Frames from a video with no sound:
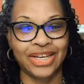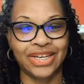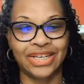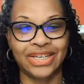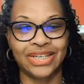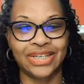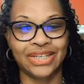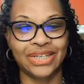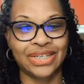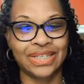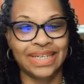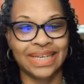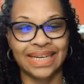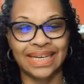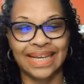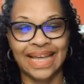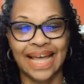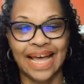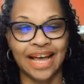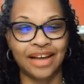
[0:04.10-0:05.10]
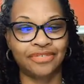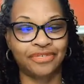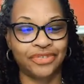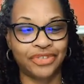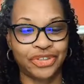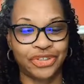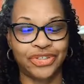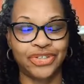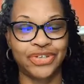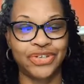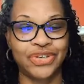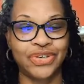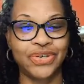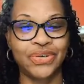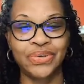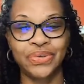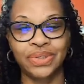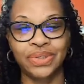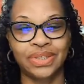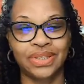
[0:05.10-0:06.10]
Good
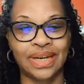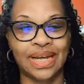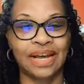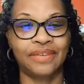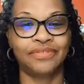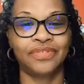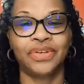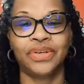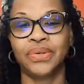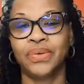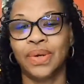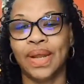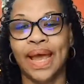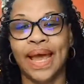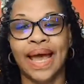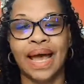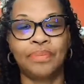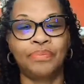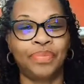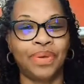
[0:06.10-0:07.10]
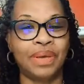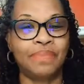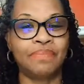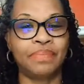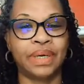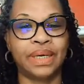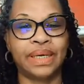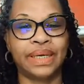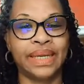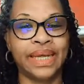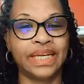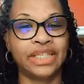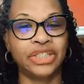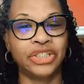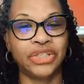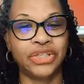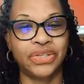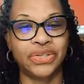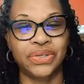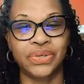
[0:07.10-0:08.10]
afternoon. Good afternoon. Happy Monday
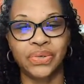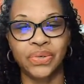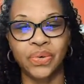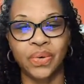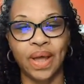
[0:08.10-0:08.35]
to you.